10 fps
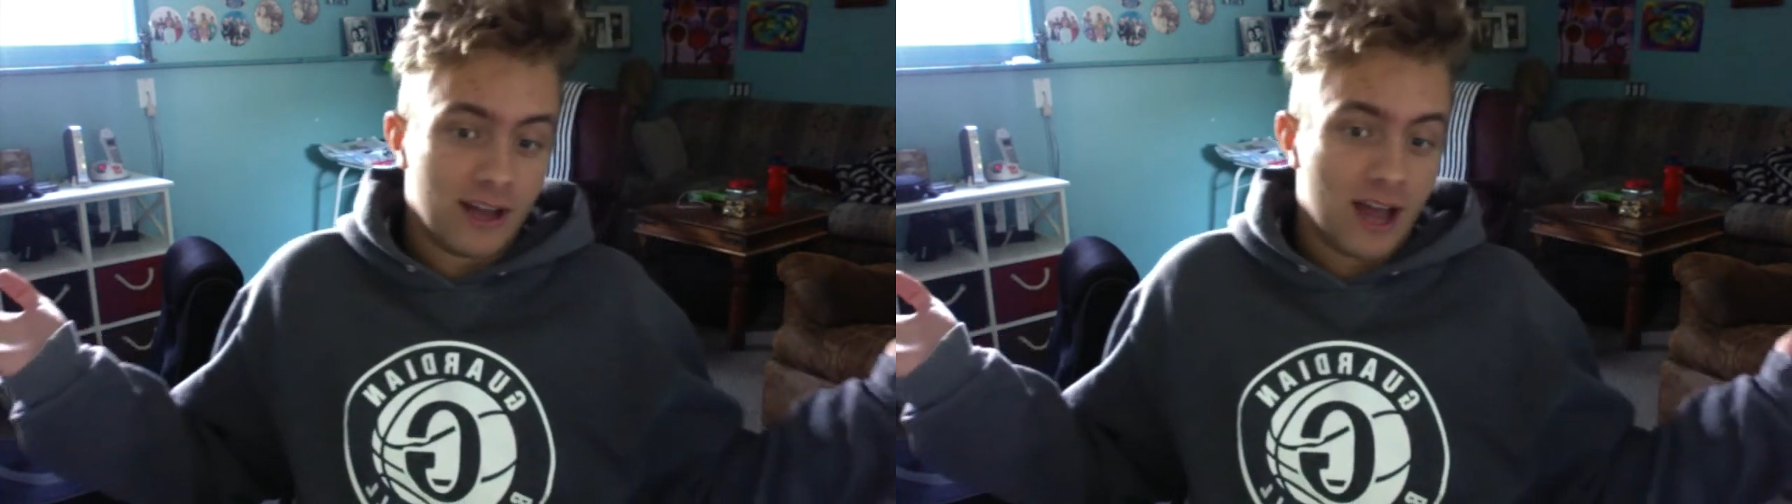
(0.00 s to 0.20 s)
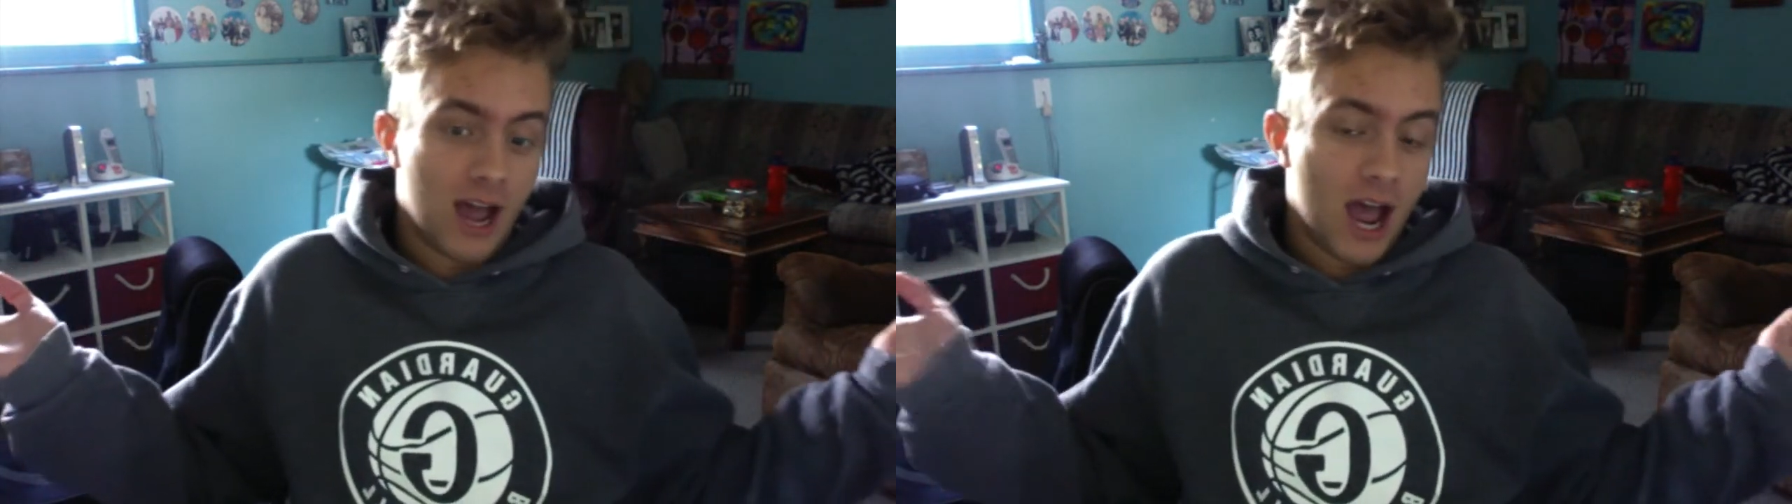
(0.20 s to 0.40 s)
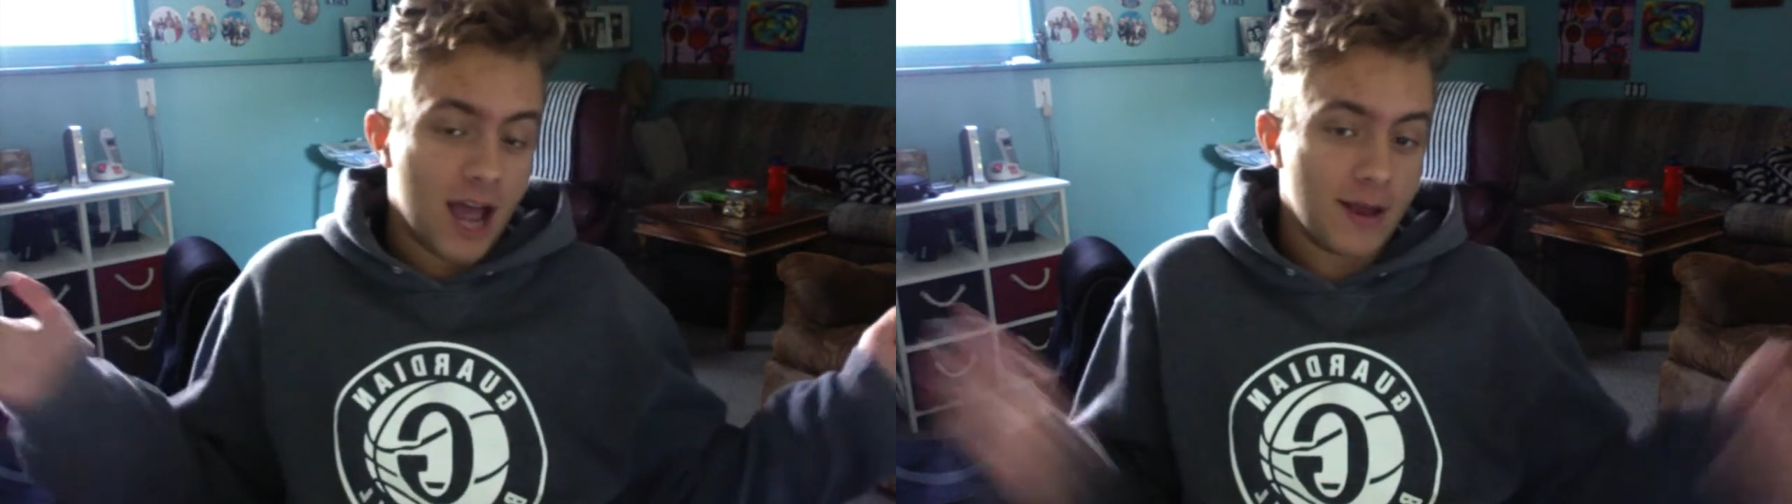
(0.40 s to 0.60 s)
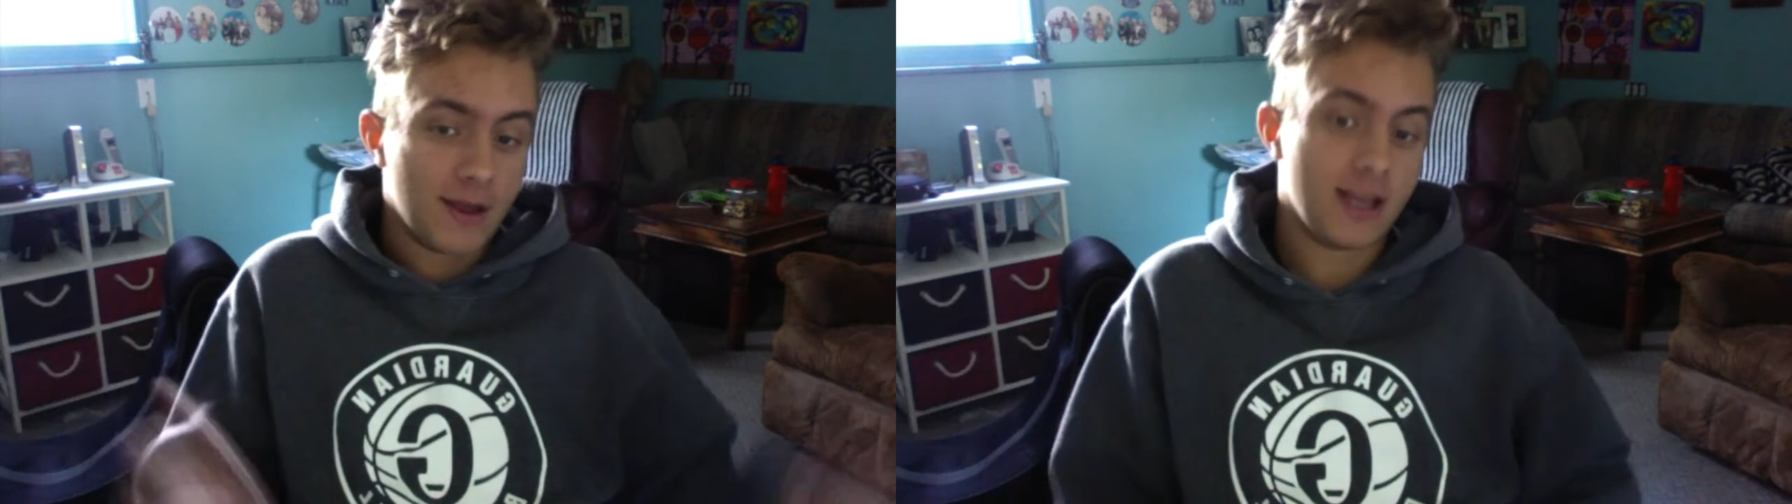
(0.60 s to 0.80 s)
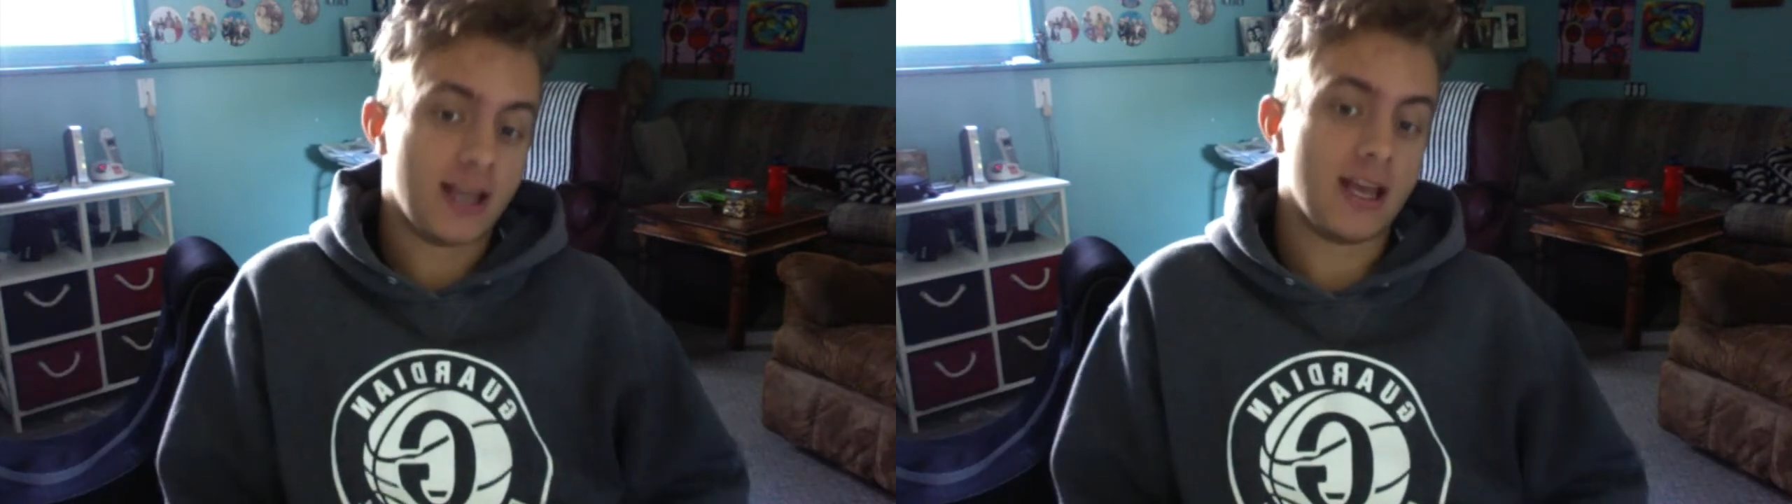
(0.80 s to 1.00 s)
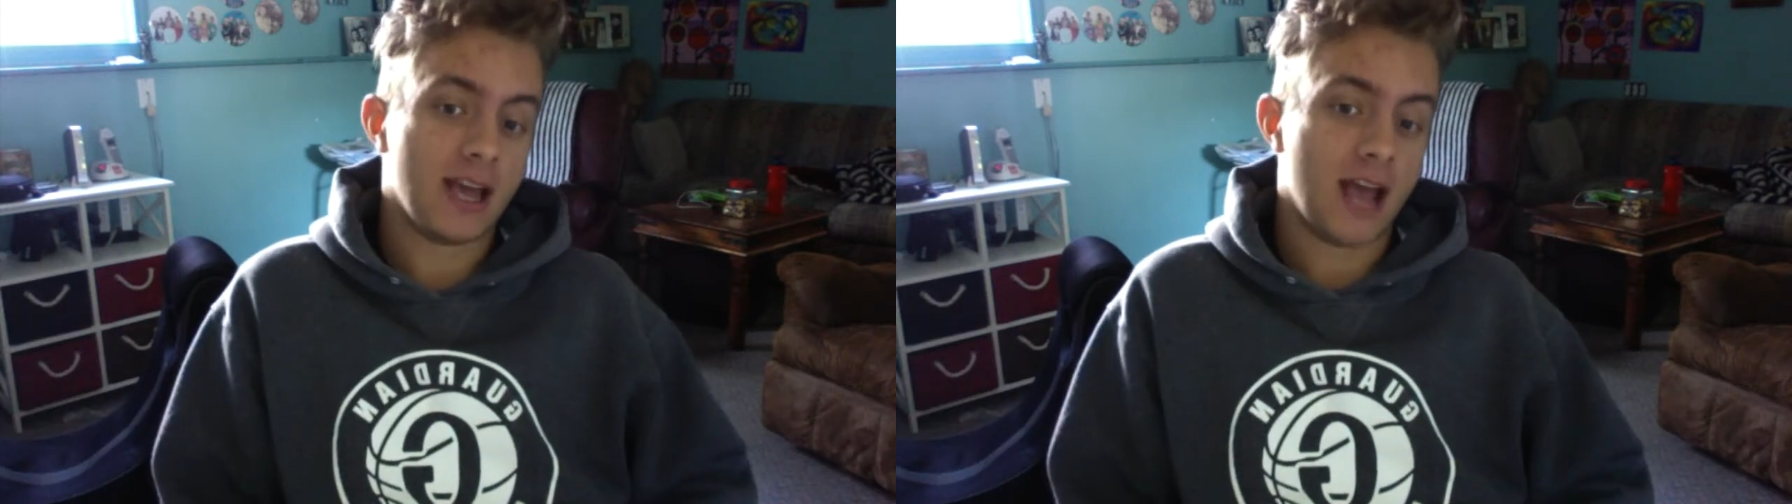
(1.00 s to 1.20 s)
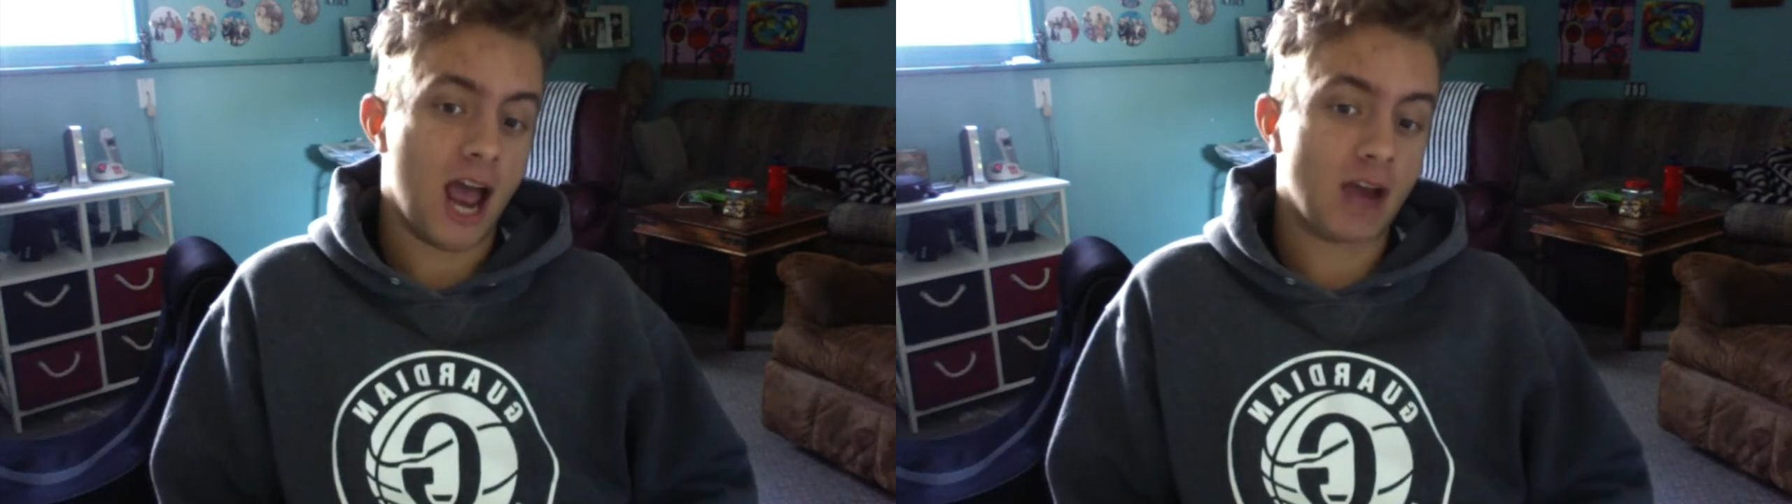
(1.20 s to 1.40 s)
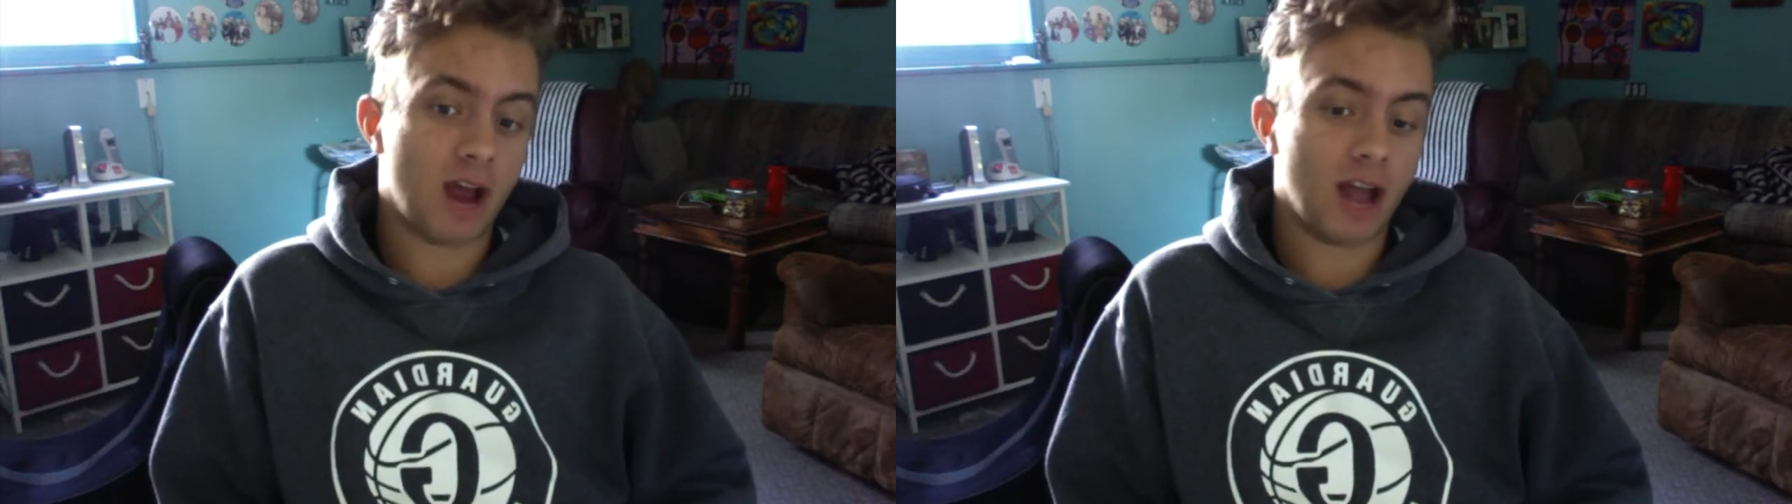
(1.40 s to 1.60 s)
I
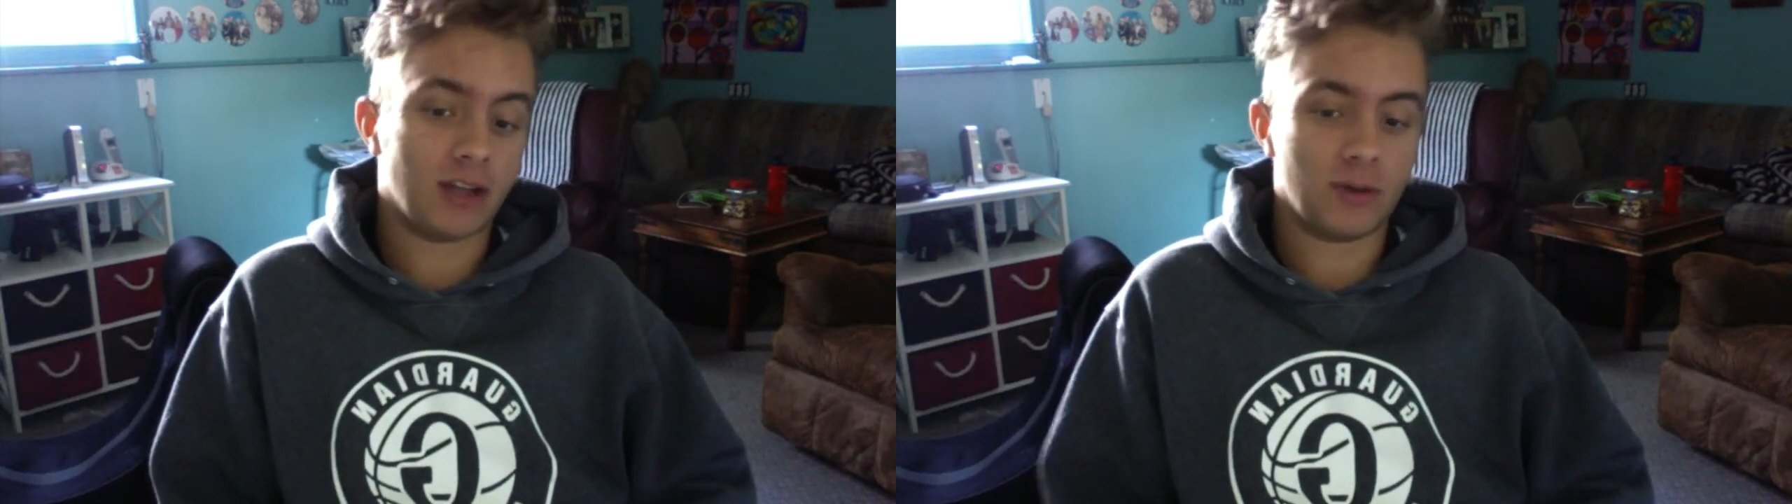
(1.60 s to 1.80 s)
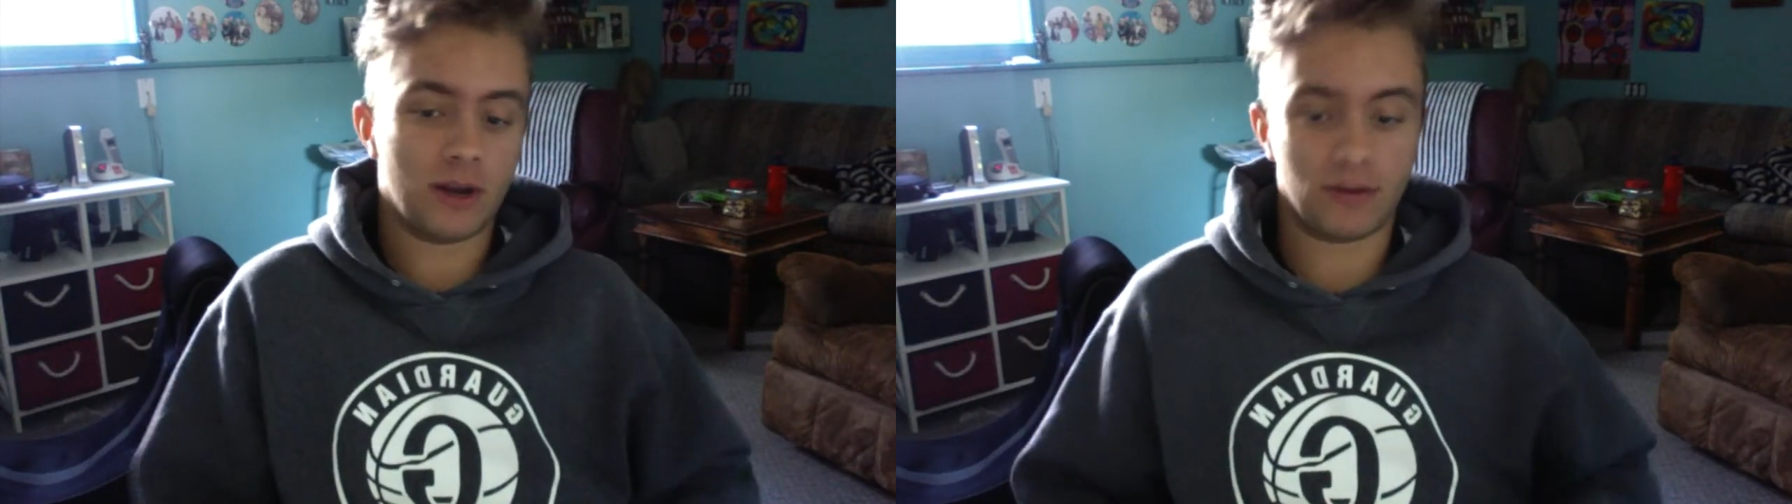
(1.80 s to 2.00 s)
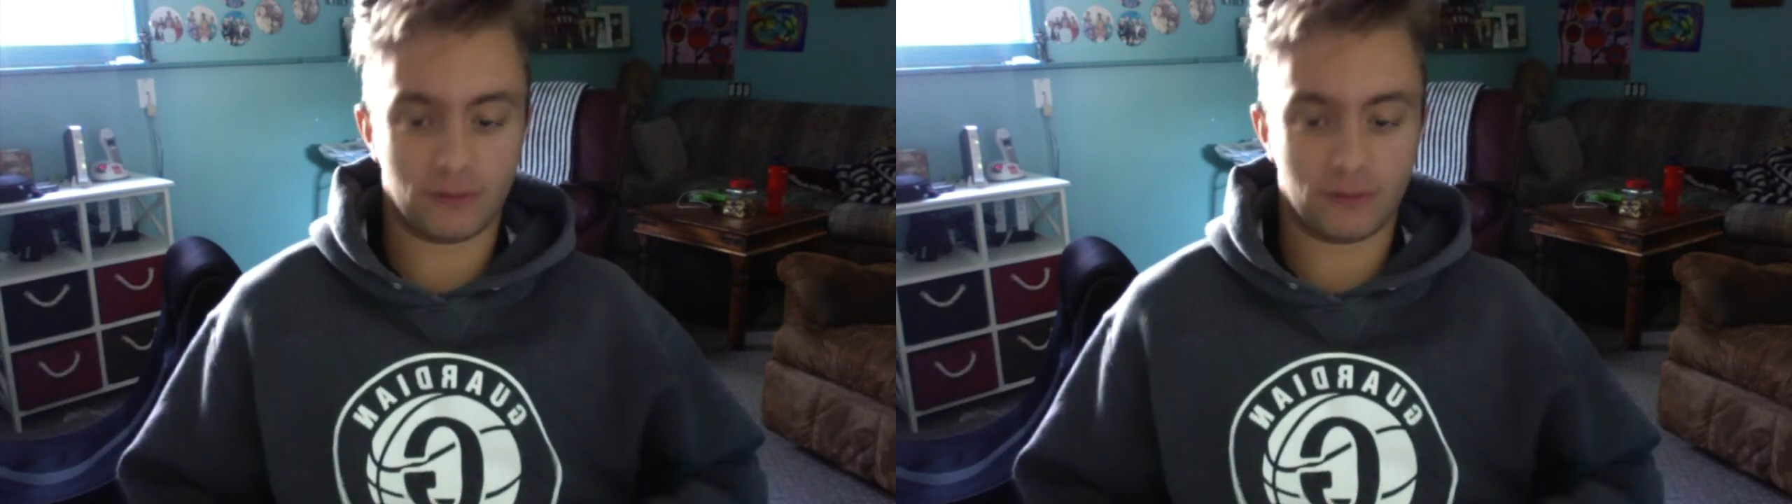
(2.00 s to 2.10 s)
graduated